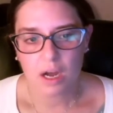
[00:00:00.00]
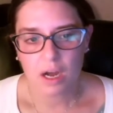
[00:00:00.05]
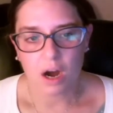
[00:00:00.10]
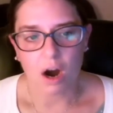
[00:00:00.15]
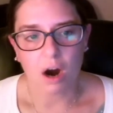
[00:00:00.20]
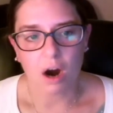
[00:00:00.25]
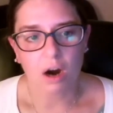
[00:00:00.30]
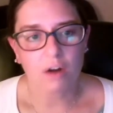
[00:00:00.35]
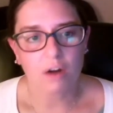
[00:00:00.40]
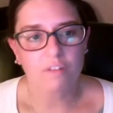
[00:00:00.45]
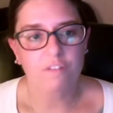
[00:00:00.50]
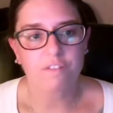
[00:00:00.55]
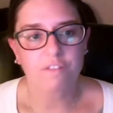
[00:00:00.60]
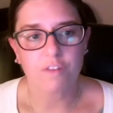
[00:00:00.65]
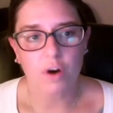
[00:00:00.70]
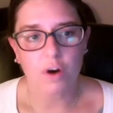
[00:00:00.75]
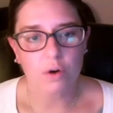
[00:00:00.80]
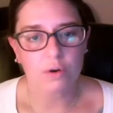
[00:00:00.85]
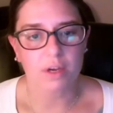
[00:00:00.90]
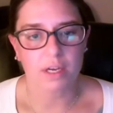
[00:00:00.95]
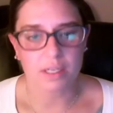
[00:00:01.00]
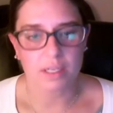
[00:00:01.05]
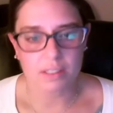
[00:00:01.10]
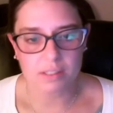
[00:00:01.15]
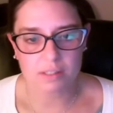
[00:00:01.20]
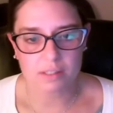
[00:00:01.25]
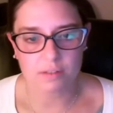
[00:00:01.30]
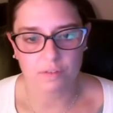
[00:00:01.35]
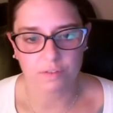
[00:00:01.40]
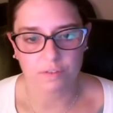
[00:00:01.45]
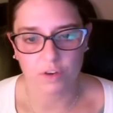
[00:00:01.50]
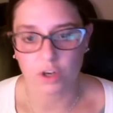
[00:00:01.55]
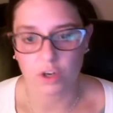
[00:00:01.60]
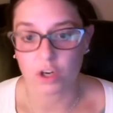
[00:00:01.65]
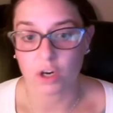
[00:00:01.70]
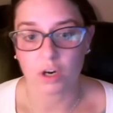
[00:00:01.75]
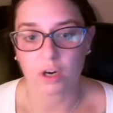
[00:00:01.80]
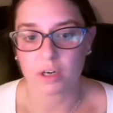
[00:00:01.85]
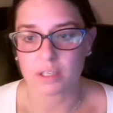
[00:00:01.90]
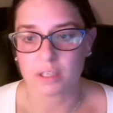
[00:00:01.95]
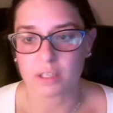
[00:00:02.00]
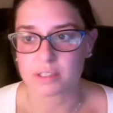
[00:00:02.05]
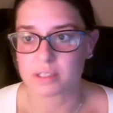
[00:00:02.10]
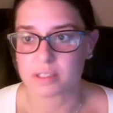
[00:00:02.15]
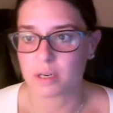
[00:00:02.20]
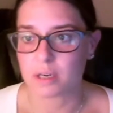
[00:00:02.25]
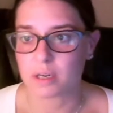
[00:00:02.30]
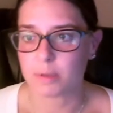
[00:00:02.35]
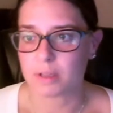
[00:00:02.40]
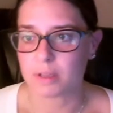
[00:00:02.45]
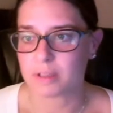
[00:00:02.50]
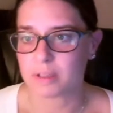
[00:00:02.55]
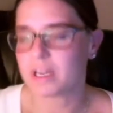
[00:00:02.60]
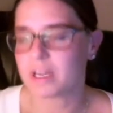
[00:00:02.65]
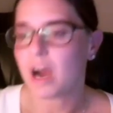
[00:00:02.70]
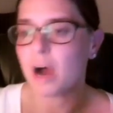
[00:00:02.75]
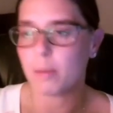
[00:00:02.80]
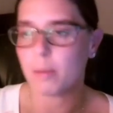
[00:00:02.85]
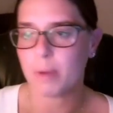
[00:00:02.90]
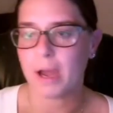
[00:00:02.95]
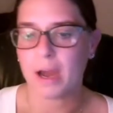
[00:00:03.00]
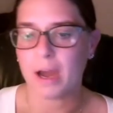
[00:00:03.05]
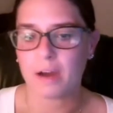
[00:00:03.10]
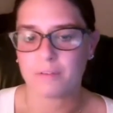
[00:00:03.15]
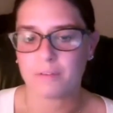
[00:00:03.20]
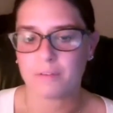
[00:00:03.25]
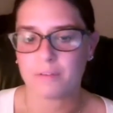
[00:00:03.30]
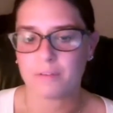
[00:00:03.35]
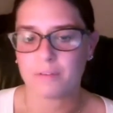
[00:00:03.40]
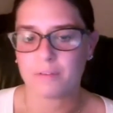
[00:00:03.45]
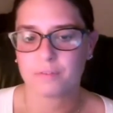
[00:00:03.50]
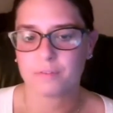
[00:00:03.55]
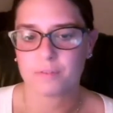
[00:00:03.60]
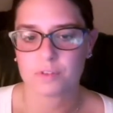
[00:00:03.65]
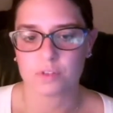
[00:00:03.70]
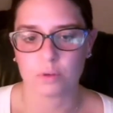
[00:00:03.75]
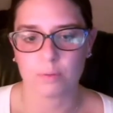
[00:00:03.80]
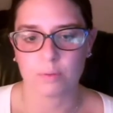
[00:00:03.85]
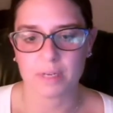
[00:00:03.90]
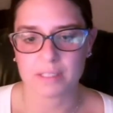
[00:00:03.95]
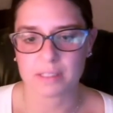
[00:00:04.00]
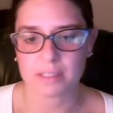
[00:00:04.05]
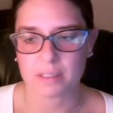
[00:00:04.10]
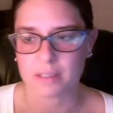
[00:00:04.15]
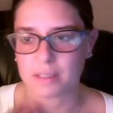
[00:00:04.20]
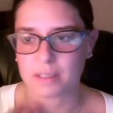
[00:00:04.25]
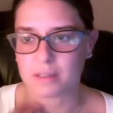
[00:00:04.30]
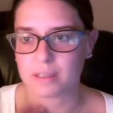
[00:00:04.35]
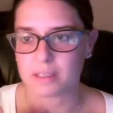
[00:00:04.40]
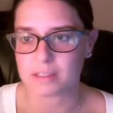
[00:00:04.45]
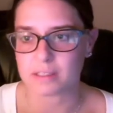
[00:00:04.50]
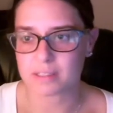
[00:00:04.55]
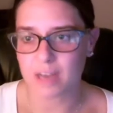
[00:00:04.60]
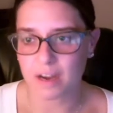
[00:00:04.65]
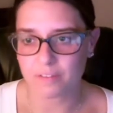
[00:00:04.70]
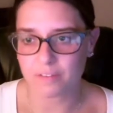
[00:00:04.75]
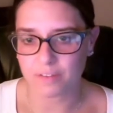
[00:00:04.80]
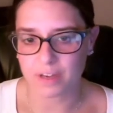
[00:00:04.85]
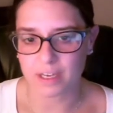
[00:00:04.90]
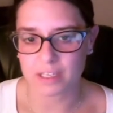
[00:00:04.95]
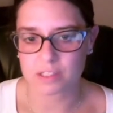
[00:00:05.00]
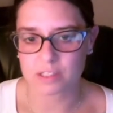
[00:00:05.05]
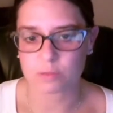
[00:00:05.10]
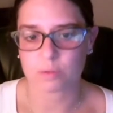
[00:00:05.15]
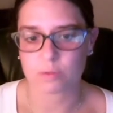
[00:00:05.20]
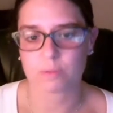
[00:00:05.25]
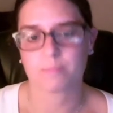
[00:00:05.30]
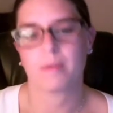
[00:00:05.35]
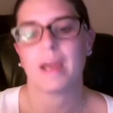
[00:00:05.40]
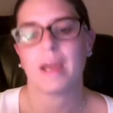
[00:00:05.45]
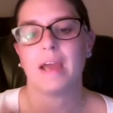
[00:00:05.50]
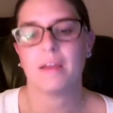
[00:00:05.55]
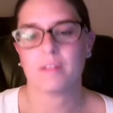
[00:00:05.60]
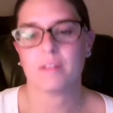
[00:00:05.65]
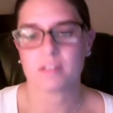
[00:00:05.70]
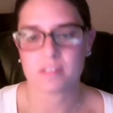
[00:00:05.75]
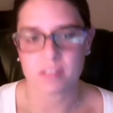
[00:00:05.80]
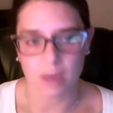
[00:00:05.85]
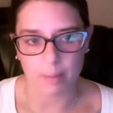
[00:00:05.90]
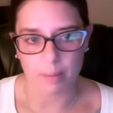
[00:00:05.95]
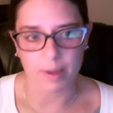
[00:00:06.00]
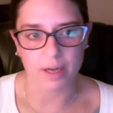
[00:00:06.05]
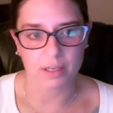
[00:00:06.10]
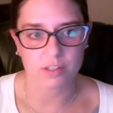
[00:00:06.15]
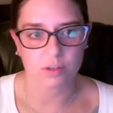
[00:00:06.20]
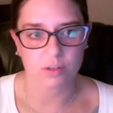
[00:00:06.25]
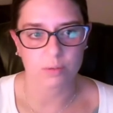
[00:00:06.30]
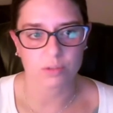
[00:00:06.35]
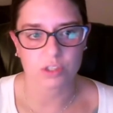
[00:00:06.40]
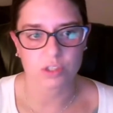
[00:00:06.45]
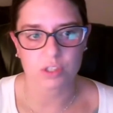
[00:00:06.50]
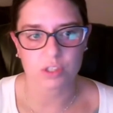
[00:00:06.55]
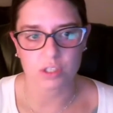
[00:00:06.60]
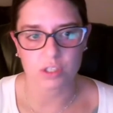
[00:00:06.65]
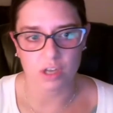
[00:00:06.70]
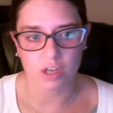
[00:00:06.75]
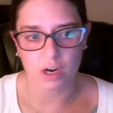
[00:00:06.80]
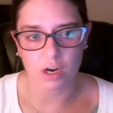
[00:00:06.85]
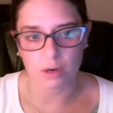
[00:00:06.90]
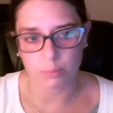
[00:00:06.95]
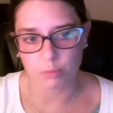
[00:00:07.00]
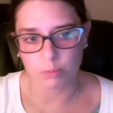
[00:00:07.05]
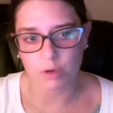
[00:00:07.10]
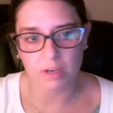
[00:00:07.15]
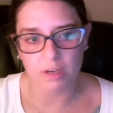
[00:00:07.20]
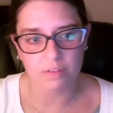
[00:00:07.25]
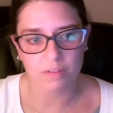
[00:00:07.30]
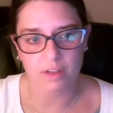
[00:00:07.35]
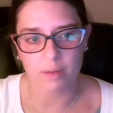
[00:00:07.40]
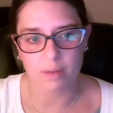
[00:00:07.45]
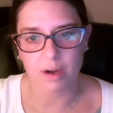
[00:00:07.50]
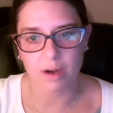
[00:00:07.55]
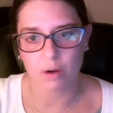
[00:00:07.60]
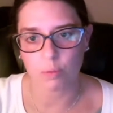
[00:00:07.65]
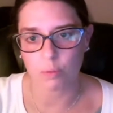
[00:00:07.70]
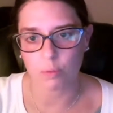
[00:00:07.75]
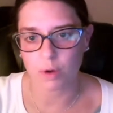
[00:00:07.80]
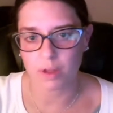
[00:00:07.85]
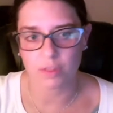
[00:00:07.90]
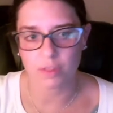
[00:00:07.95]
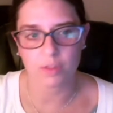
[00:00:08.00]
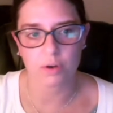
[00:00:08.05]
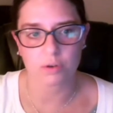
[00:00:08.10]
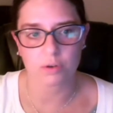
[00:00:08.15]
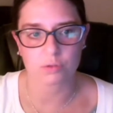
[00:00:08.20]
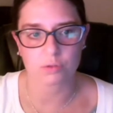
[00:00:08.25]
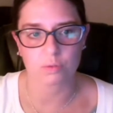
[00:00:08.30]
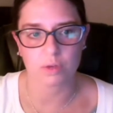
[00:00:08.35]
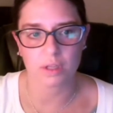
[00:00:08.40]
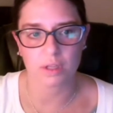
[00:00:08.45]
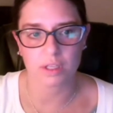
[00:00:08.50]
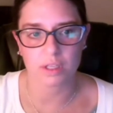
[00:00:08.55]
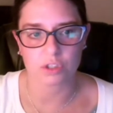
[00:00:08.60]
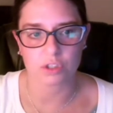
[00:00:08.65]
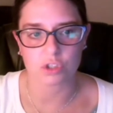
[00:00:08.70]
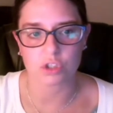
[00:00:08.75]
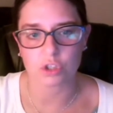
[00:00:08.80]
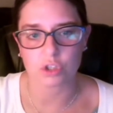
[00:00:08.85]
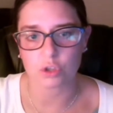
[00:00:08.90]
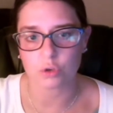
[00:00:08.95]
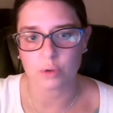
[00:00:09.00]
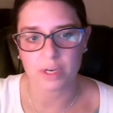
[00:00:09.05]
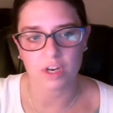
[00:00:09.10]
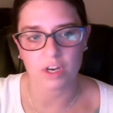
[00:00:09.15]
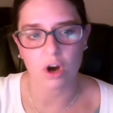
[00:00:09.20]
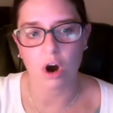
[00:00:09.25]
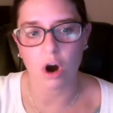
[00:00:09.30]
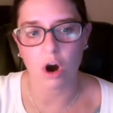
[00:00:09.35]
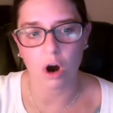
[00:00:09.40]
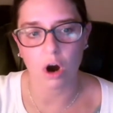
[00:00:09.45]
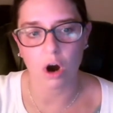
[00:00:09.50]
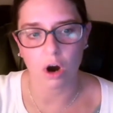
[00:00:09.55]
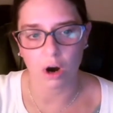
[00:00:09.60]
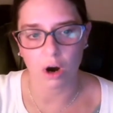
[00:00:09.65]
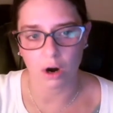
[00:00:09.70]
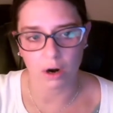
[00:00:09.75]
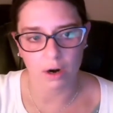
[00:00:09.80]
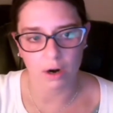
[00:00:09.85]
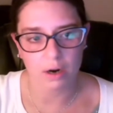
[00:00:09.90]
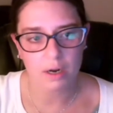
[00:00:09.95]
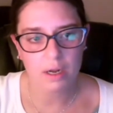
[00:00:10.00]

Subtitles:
Our focus for GERD is going to be the top half. So basically the esophagus and the stomach. So I'm just going to talk briefly about what those really do and are.